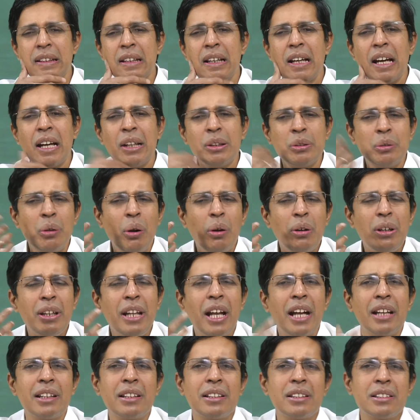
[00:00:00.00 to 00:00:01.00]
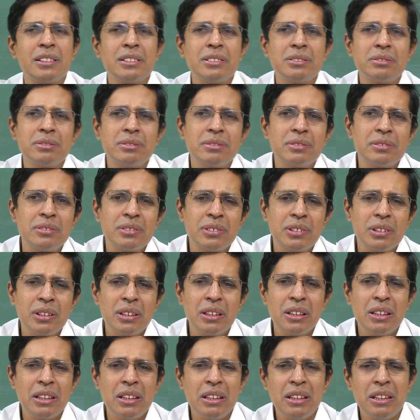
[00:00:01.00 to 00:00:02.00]
And note that
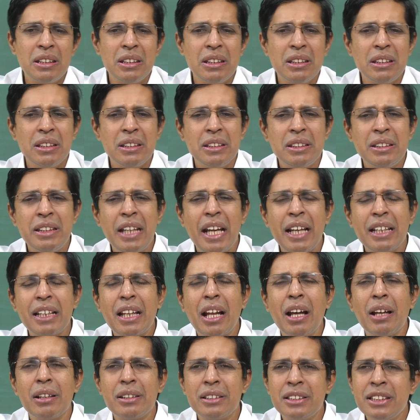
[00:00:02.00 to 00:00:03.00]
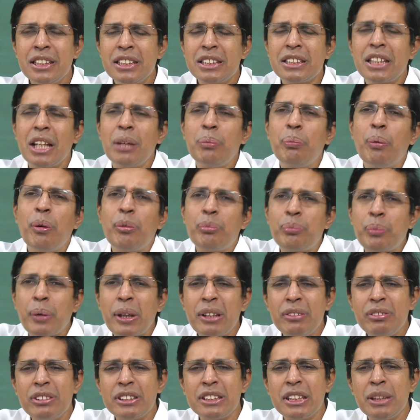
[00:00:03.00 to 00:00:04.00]
this type of
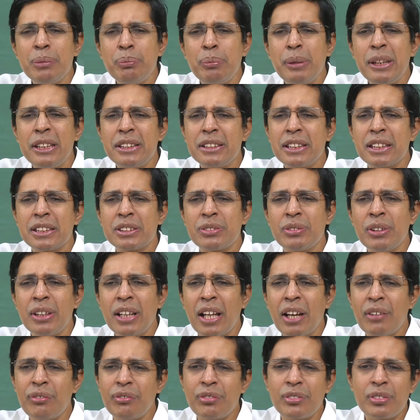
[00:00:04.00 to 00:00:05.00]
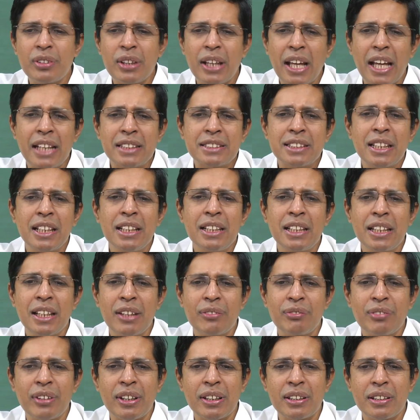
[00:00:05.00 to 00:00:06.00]
privacy breaches will have cascading
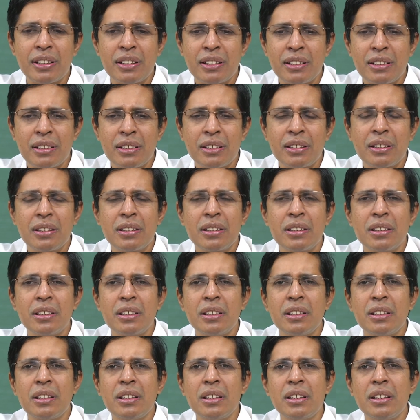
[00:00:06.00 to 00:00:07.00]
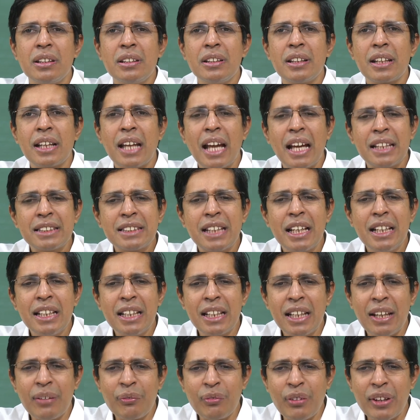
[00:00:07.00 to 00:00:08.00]
effect. The
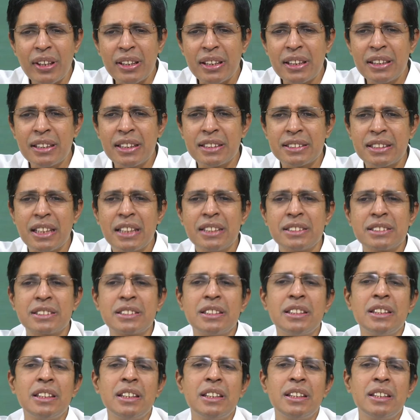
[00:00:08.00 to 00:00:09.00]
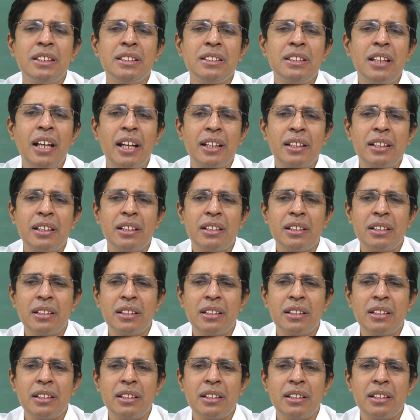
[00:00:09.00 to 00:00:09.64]
cascading effect in the sense that